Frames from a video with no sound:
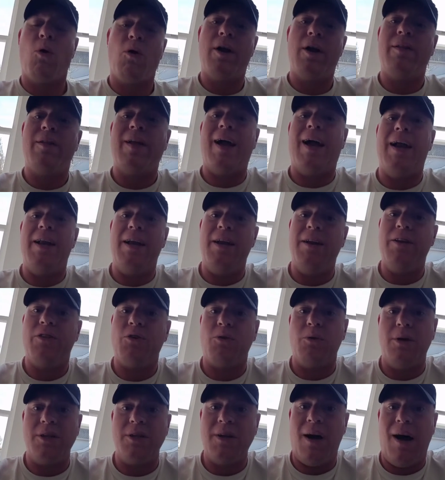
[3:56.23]
that in through a
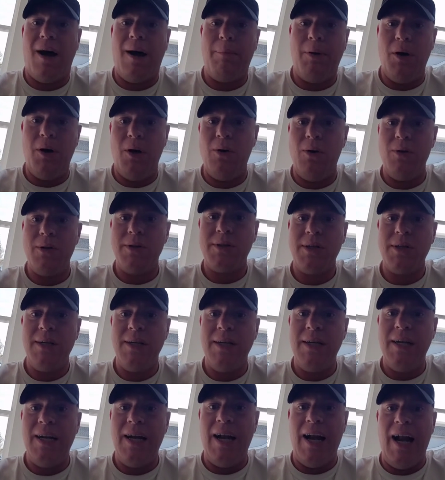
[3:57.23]
top hose,
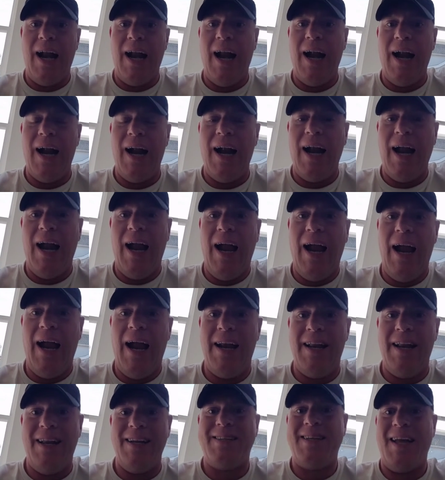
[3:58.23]
and it
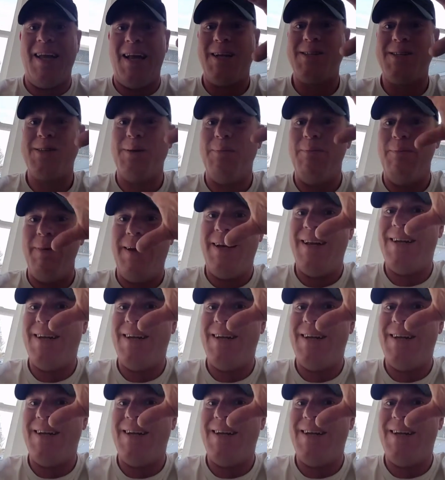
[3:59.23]
takes a minute to